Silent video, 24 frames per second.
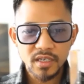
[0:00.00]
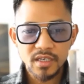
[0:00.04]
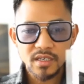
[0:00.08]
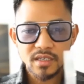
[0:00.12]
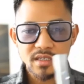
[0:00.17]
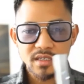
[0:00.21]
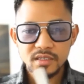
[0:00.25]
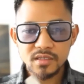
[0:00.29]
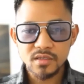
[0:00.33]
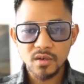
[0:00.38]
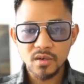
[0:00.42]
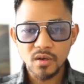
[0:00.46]

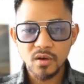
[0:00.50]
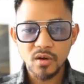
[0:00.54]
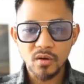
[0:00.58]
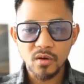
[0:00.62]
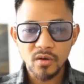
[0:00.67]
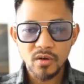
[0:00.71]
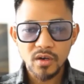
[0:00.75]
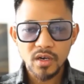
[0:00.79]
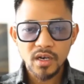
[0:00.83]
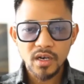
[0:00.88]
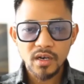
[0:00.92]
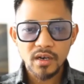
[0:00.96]

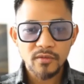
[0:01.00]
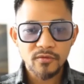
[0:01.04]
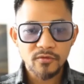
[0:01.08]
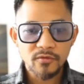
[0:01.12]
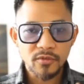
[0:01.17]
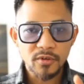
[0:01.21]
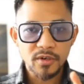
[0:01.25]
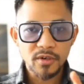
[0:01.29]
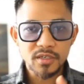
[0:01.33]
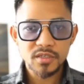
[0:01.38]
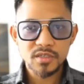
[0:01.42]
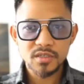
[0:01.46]
So
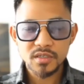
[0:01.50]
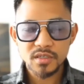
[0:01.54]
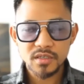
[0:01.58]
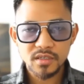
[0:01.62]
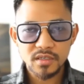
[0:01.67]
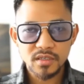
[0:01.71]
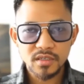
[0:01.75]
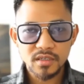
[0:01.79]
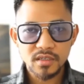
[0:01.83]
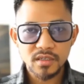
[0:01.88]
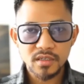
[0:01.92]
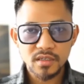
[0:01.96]
first
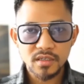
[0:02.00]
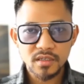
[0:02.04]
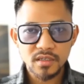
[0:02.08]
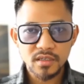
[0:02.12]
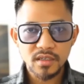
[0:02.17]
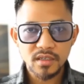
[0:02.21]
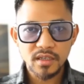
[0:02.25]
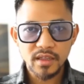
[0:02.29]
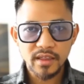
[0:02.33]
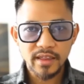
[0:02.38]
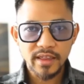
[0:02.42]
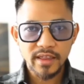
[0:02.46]

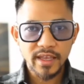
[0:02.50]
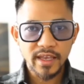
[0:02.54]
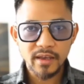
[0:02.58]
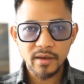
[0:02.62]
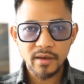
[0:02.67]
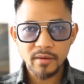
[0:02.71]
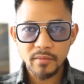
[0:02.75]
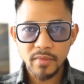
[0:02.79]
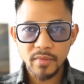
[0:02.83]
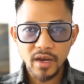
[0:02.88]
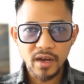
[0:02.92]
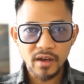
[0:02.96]
thing
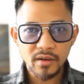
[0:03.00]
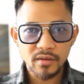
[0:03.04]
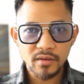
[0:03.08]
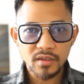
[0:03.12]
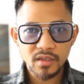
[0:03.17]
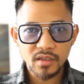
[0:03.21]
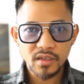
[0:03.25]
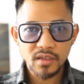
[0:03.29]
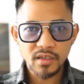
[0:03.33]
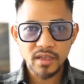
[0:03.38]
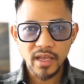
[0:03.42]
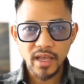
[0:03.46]
about
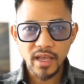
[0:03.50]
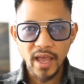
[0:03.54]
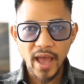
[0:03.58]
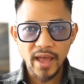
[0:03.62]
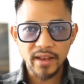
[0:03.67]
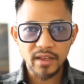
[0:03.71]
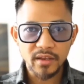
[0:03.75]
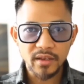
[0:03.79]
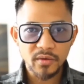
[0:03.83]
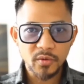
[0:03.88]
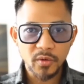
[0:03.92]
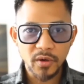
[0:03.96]

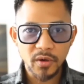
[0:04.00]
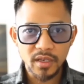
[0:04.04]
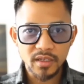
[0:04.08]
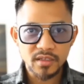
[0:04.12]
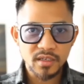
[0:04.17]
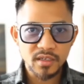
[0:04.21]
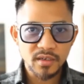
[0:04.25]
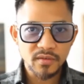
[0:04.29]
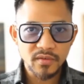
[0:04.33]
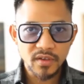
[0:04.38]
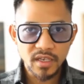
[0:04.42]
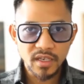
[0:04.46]
adding
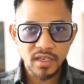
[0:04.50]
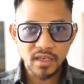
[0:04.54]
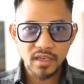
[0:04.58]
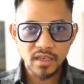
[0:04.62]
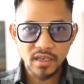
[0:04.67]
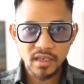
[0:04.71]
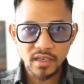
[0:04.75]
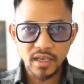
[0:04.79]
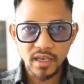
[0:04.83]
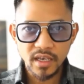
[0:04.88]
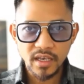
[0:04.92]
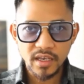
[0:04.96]
creativity
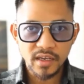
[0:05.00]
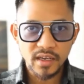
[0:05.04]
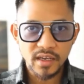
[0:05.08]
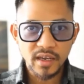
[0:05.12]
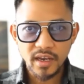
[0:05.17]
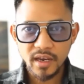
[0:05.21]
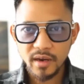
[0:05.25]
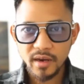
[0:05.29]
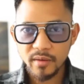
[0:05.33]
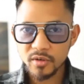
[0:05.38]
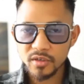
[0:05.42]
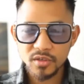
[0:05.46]
in
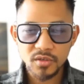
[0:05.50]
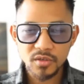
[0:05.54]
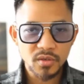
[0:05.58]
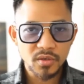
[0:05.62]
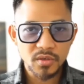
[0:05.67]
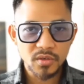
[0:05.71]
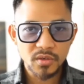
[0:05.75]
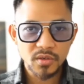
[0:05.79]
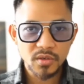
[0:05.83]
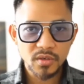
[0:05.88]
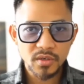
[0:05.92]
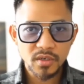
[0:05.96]
camera to
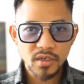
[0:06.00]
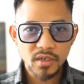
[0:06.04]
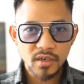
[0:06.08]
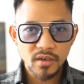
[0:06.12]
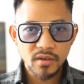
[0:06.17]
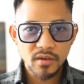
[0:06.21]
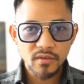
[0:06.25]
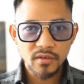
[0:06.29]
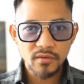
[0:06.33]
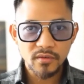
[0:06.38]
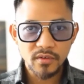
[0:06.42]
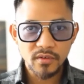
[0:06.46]
your
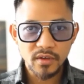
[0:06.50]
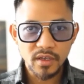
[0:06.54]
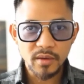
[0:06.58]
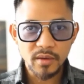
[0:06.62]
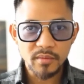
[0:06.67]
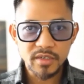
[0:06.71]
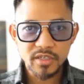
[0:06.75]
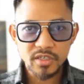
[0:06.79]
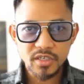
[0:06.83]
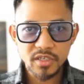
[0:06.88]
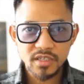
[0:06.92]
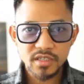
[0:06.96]

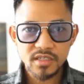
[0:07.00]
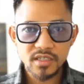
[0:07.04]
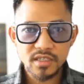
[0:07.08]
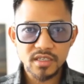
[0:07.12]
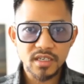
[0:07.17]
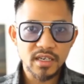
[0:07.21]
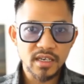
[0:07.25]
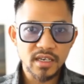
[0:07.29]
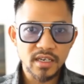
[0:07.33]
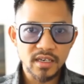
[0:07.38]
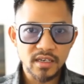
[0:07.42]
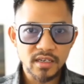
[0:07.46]
images
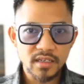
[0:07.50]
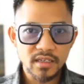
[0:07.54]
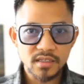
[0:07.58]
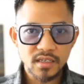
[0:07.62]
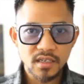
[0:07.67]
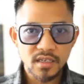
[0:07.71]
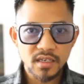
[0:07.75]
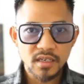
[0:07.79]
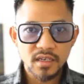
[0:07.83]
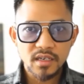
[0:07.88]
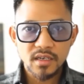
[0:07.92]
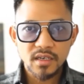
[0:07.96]
is
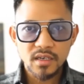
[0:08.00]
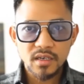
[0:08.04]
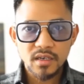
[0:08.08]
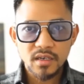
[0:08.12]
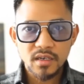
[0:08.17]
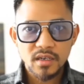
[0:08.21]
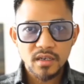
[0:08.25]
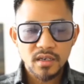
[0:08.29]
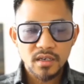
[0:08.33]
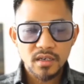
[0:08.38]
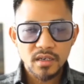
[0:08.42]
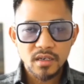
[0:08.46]

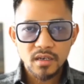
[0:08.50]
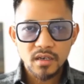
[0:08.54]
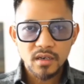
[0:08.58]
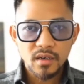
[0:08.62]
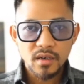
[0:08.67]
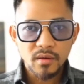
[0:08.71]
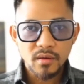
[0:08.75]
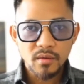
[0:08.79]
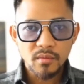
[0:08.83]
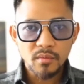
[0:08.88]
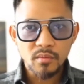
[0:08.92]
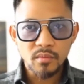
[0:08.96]

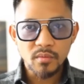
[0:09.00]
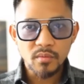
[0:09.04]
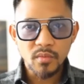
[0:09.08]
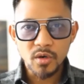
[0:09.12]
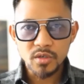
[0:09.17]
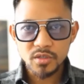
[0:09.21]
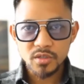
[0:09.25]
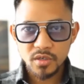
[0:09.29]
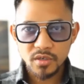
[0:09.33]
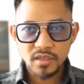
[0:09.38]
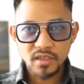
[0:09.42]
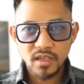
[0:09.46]

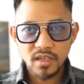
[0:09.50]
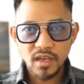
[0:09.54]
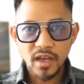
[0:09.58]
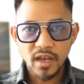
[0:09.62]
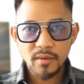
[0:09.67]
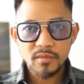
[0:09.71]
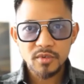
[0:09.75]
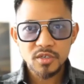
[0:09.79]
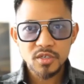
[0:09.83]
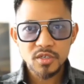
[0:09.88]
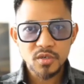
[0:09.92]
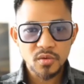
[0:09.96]
most of the
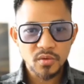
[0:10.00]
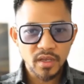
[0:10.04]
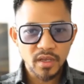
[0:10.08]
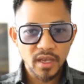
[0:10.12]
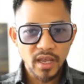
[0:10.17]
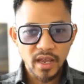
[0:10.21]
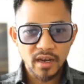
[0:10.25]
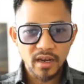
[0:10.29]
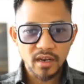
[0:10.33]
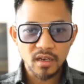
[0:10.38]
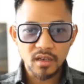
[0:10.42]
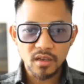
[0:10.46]
time shooting
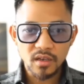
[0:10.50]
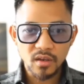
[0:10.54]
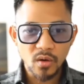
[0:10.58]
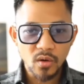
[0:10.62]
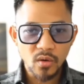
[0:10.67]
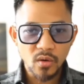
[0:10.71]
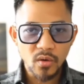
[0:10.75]
at a low